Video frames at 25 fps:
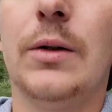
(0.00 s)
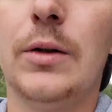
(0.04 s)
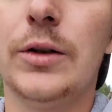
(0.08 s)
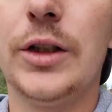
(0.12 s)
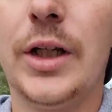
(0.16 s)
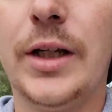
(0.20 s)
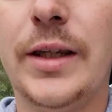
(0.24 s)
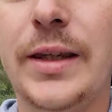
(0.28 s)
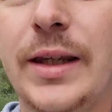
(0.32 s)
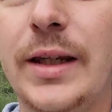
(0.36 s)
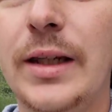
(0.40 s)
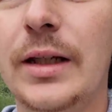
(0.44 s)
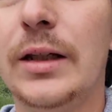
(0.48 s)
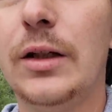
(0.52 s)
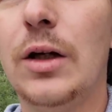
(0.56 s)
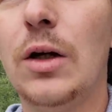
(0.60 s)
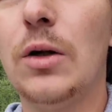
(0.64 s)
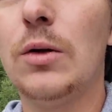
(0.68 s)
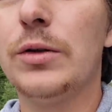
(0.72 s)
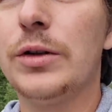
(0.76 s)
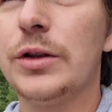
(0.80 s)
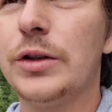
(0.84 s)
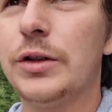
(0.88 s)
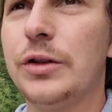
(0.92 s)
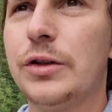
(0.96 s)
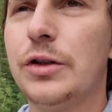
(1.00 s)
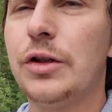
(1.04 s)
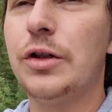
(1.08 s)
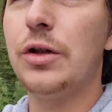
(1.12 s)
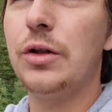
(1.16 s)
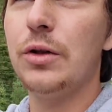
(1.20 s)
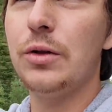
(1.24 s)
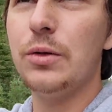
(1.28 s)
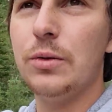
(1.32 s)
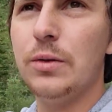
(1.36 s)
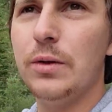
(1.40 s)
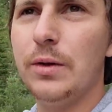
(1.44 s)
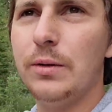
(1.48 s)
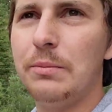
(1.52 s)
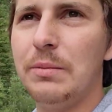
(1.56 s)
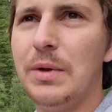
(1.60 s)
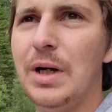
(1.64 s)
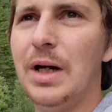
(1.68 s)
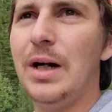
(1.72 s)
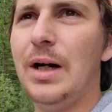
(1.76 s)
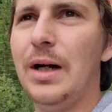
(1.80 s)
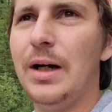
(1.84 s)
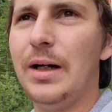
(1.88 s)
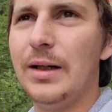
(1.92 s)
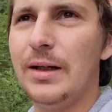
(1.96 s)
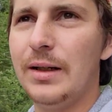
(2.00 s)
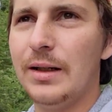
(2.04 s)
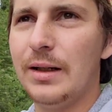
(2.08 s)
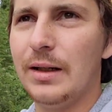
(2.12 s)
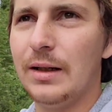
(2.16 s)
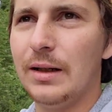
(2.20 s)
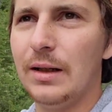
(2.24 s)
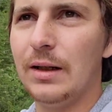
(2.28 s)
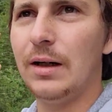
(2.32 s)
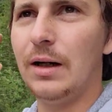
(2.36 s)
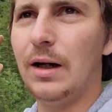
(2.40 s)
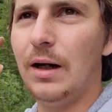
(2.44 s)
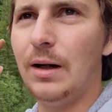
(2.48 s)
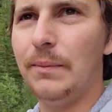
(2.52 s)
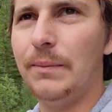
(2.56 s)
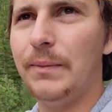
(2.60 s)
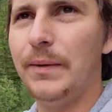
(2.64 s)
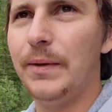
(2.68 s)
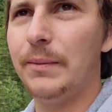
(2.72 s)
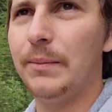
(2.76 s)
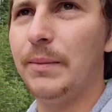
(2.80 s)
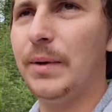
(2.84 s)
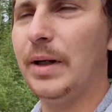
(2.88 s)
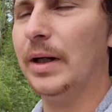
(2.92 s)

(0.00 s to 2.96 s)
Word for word: which I think goes to the mine up the